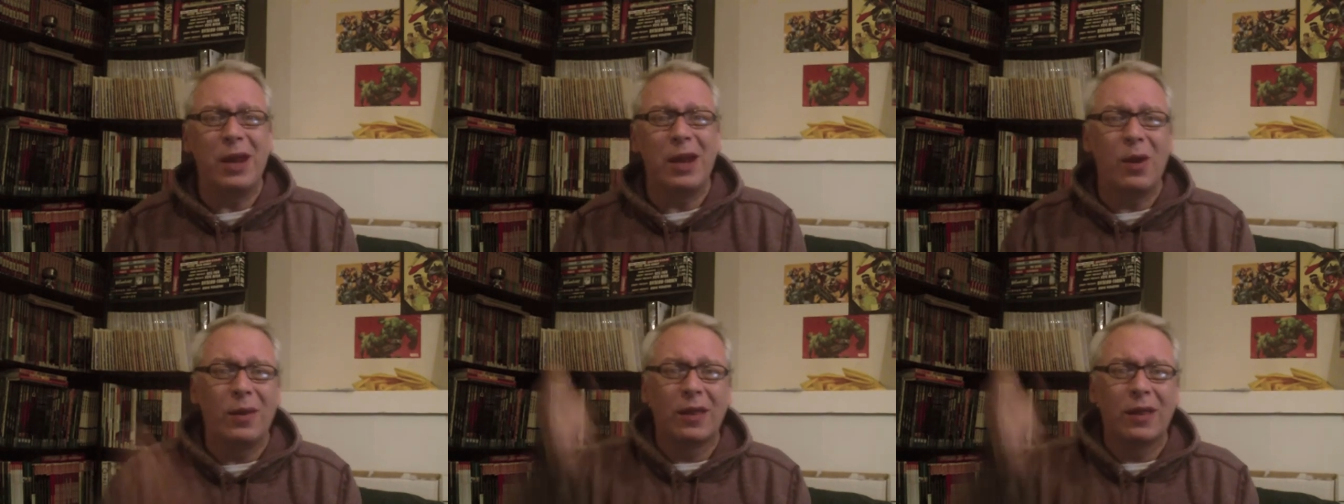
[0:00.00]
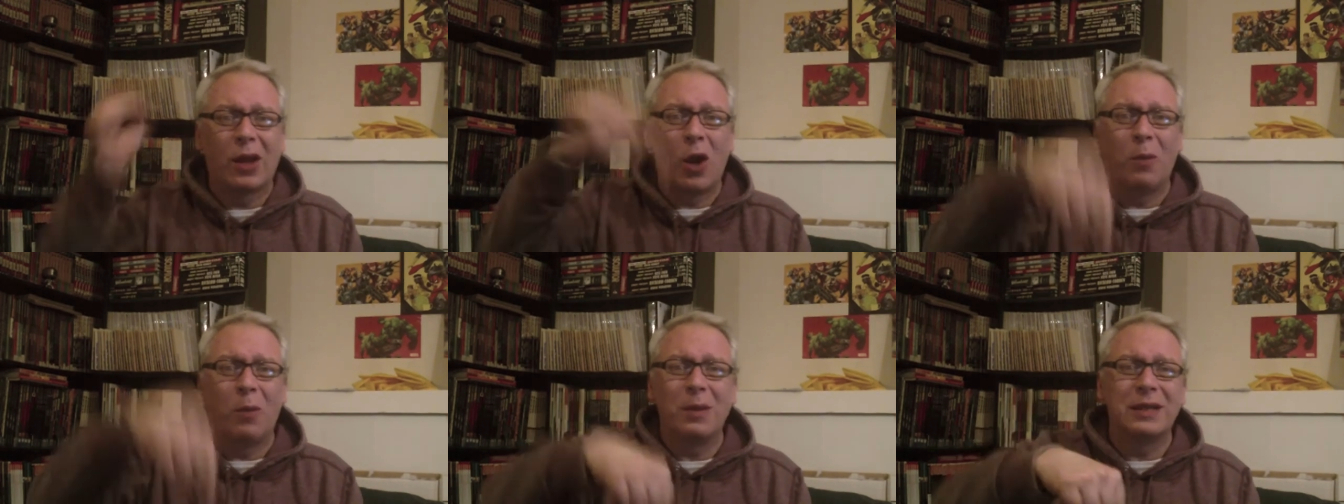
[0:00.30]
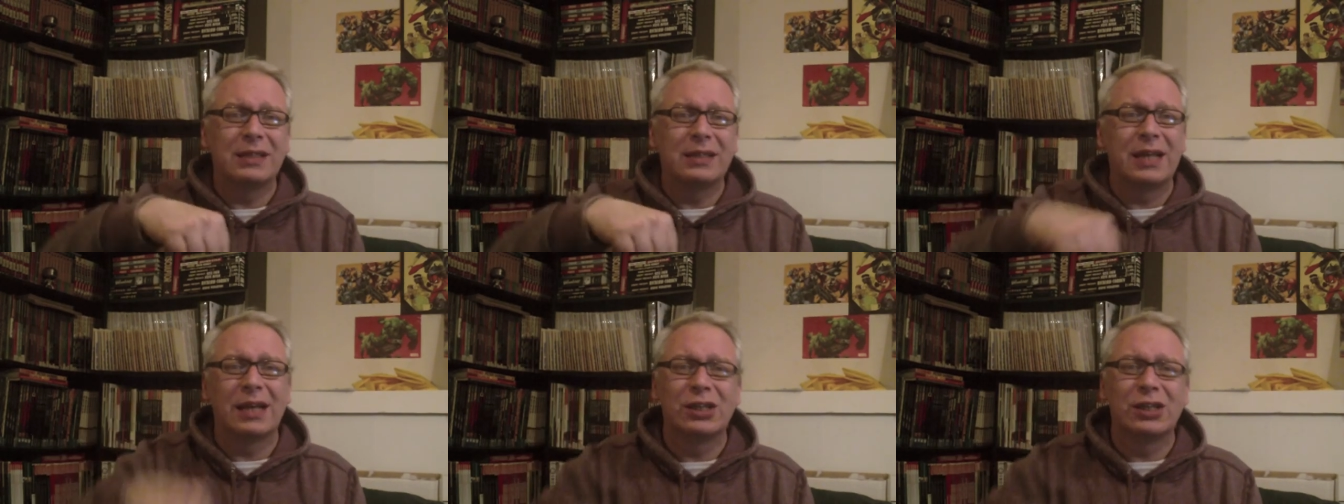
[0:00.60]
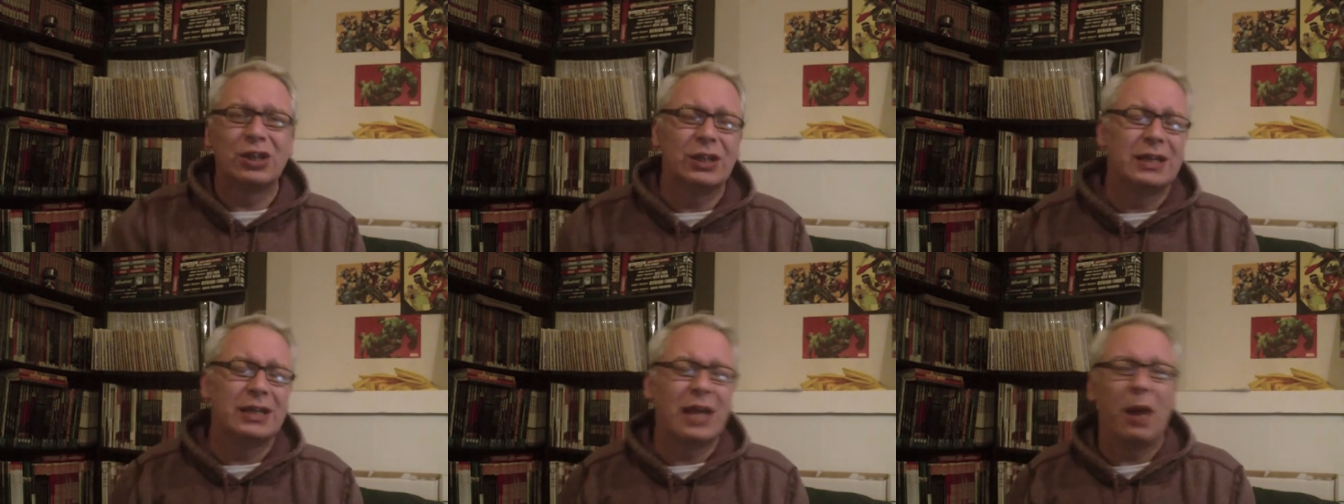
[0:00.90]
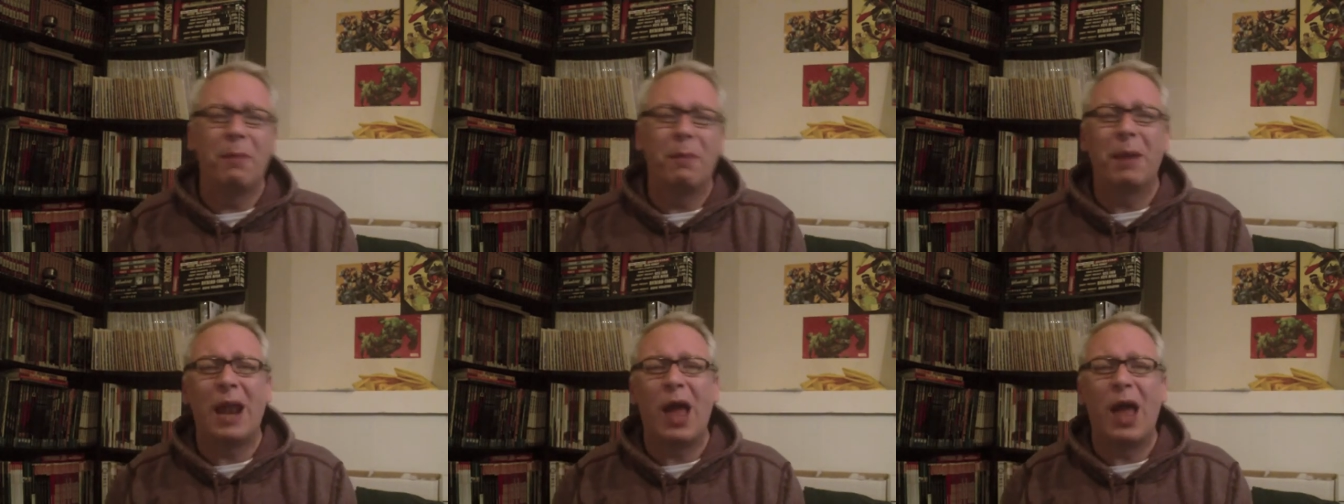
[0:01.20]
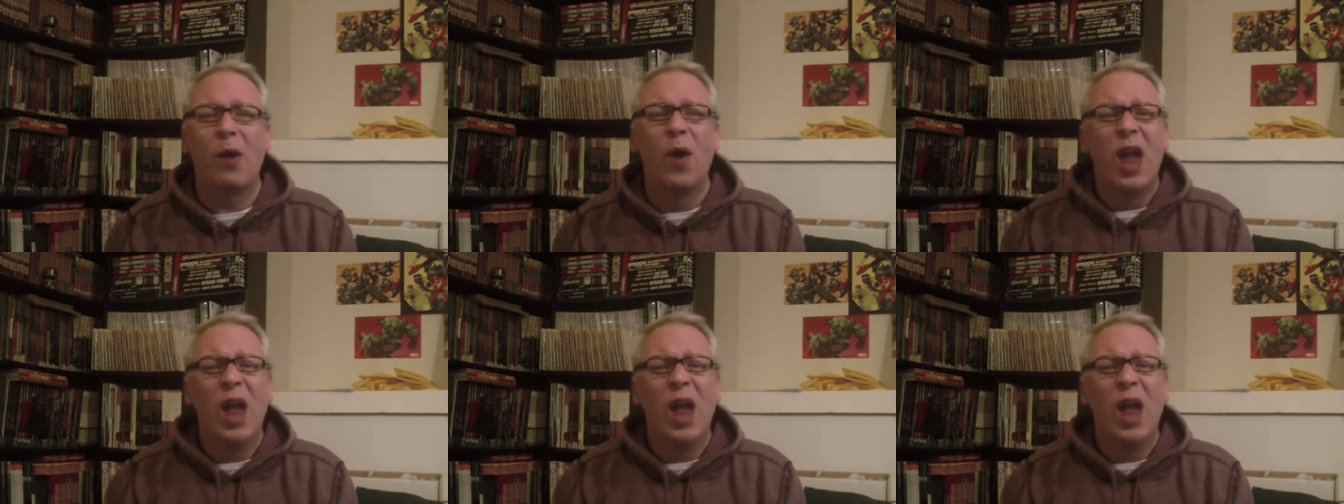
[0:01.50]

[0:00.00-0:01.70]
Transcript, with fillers: me know in the comment section down below.